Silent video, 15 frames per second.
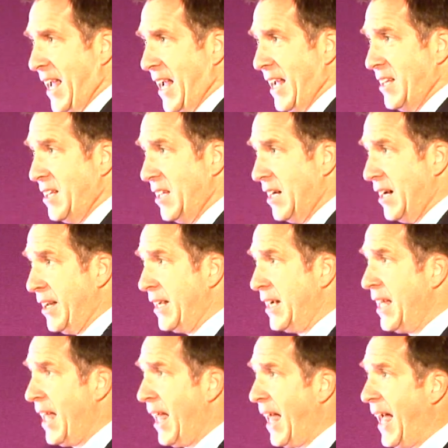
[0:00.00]
in
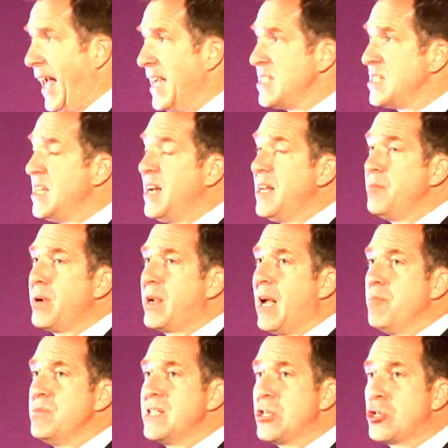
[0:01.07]
learning as learning
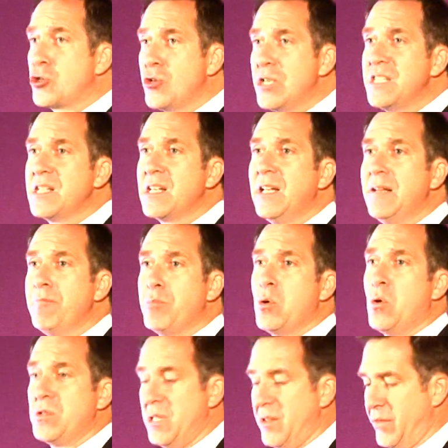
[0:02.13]
becomes increasingly
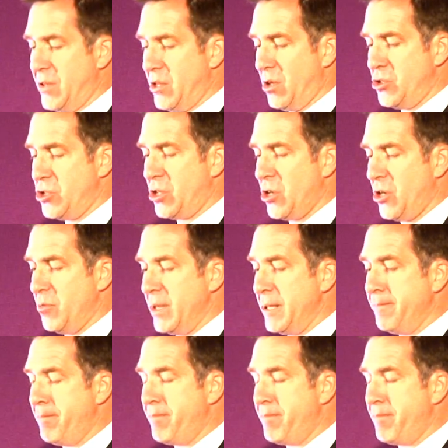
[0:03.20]
important in the knowledge economy.